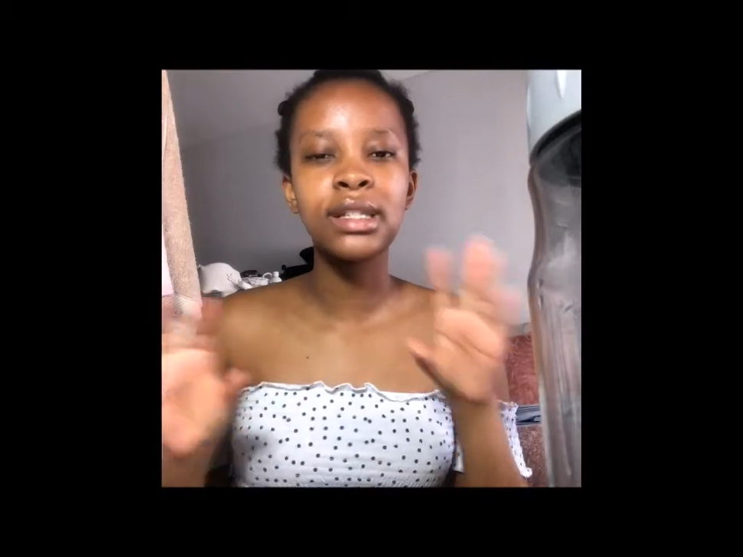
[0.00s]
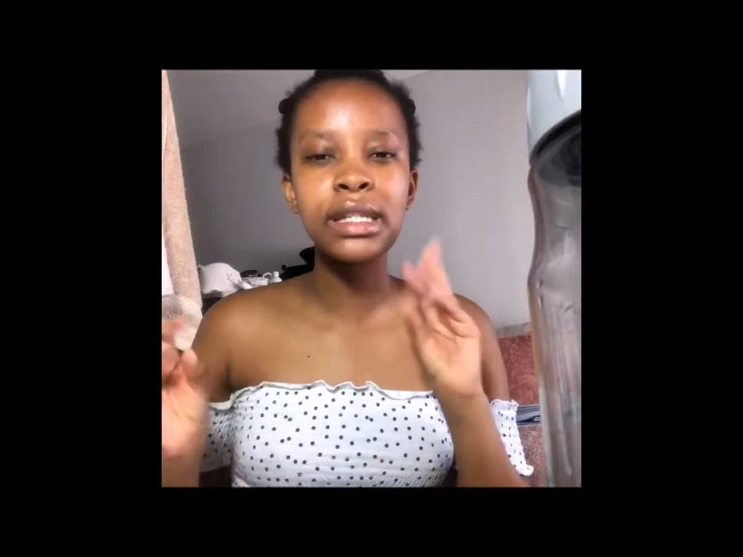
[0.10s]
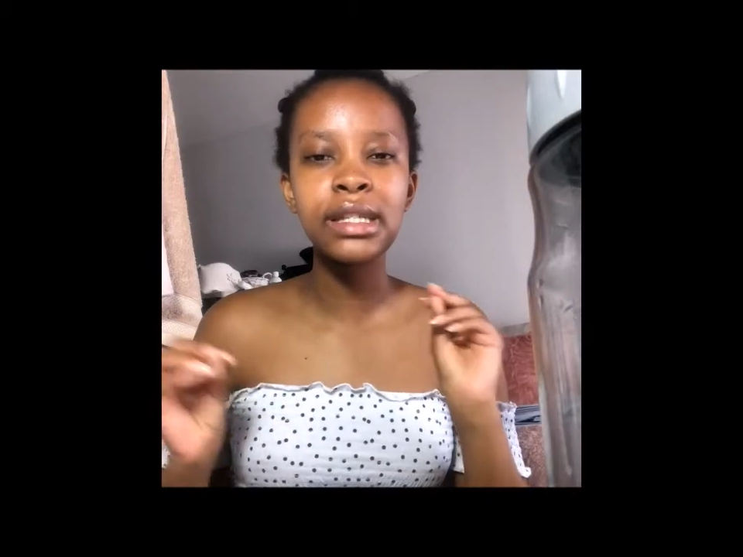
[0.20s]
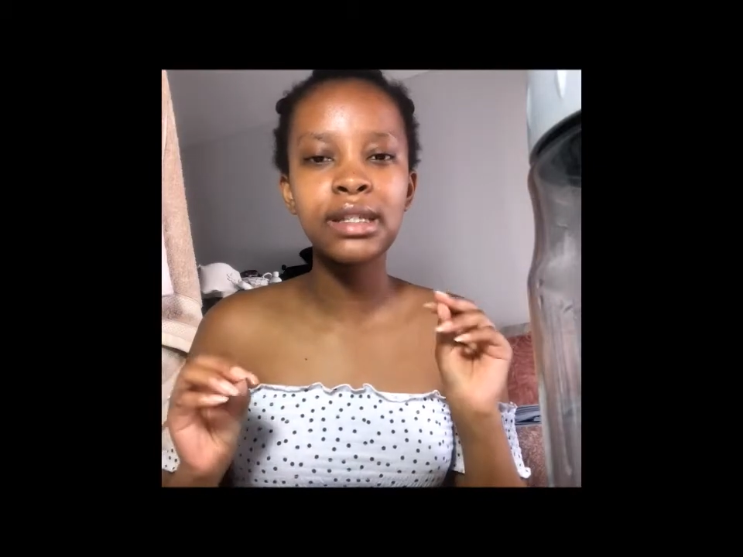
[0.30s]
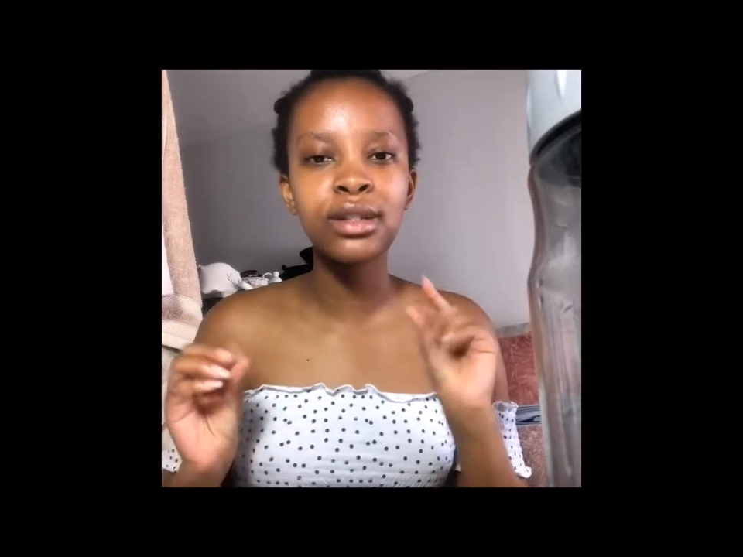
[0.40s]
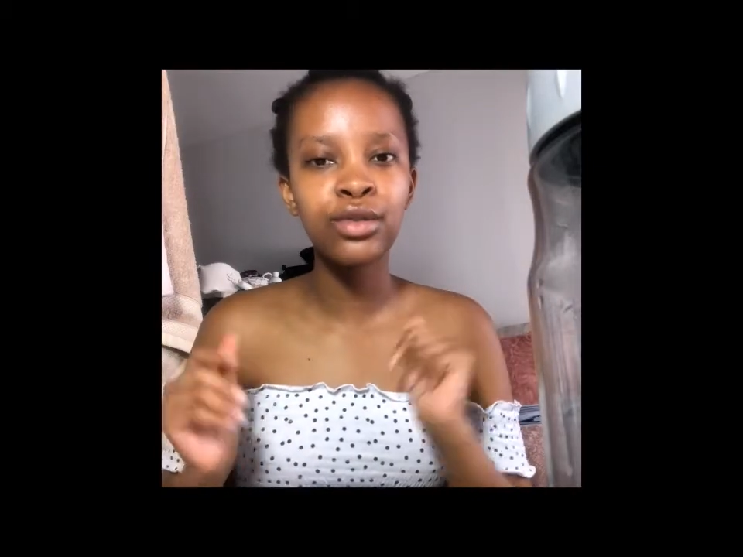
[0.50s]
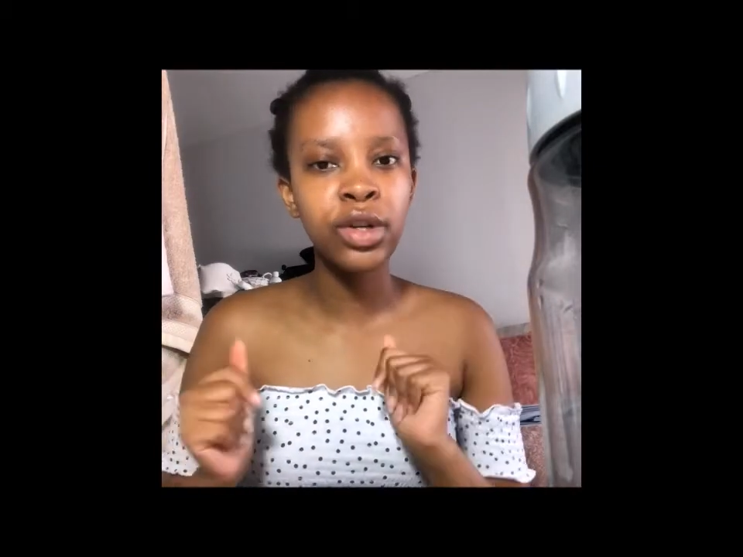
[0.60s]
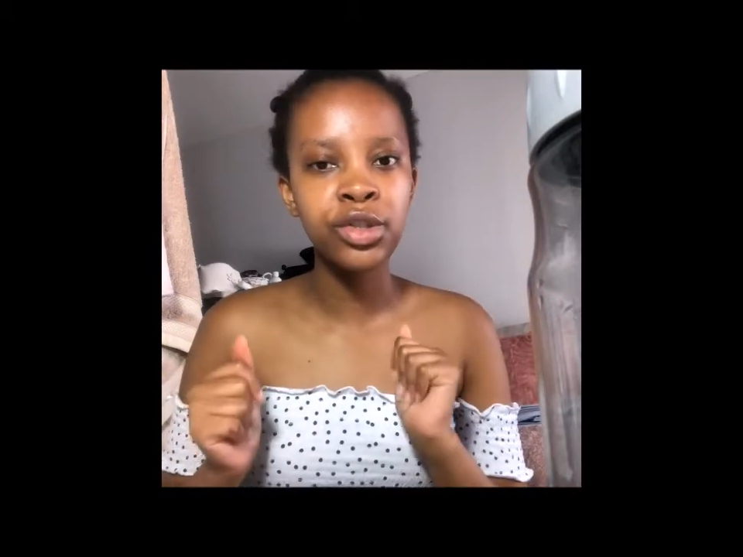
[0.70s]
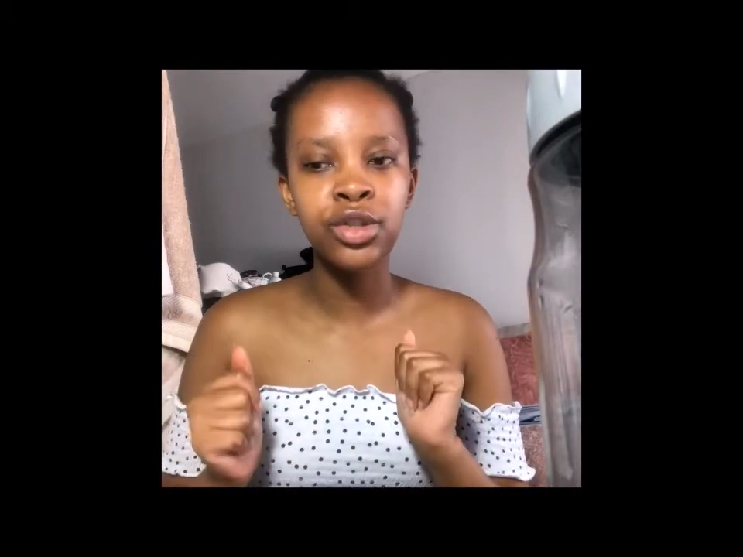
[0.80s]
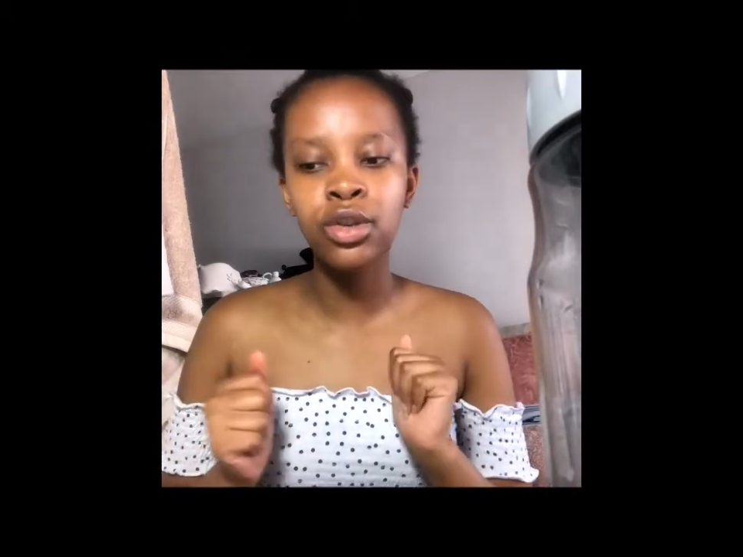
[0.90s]
decent
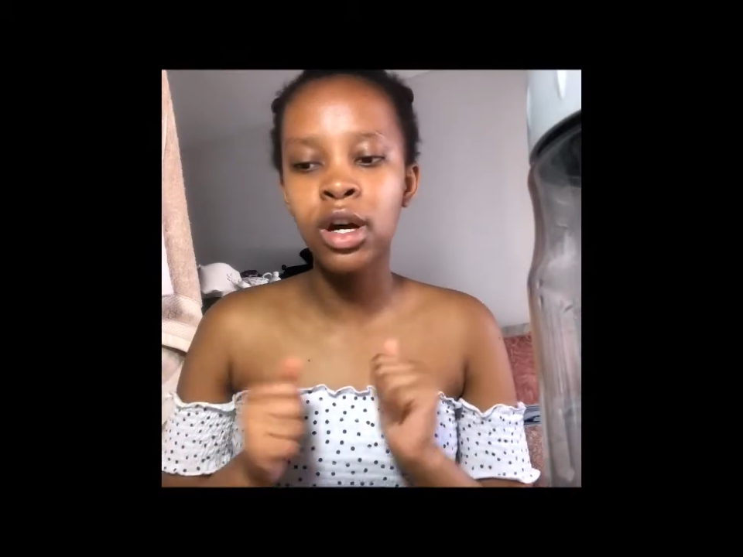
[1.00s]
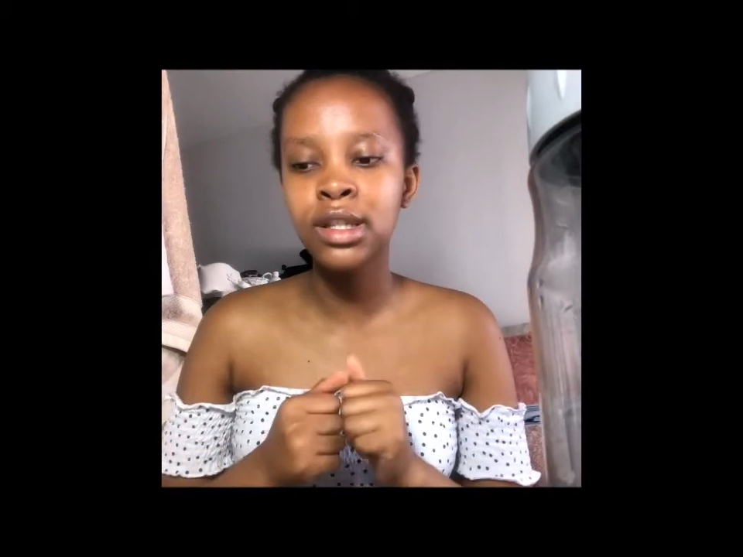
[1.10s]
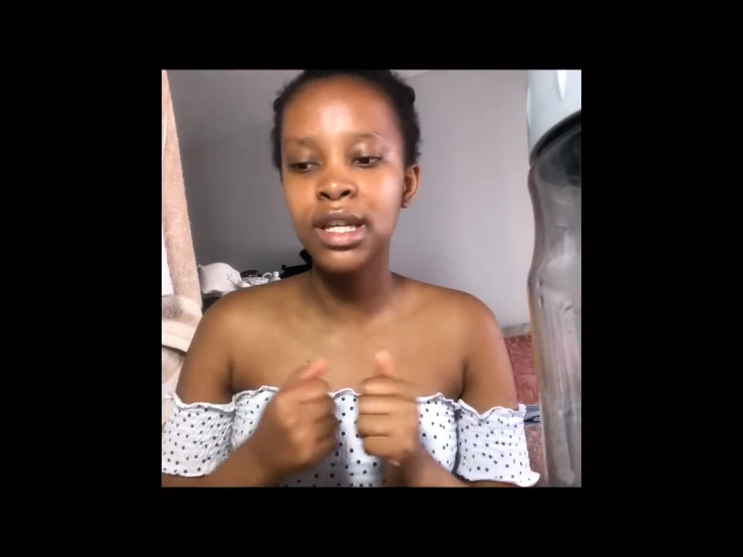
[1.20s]
restaurant